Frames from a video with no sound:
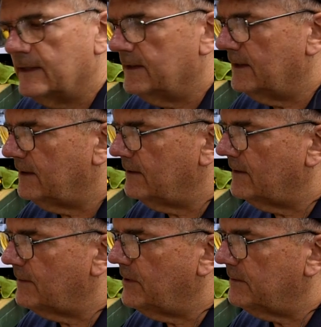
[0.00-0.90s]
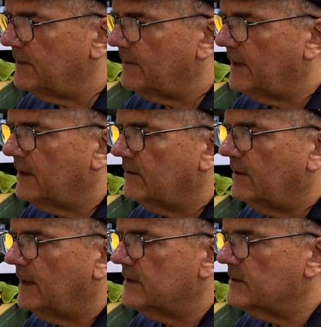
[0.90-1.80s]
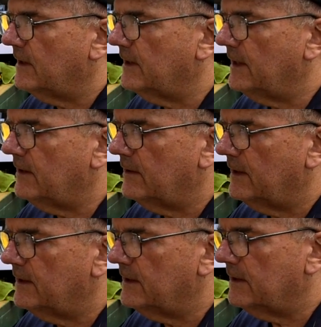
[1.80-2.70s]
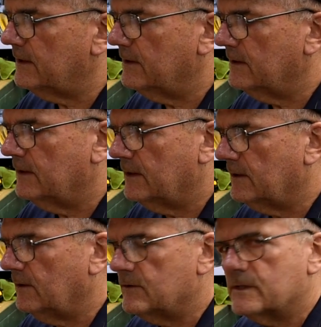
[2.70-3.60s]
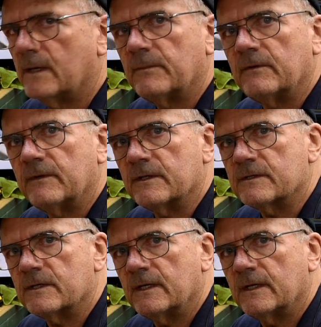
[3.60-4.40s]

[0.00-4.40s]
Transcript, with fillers: Now I put my macro lens on here and I did a, a close-up of this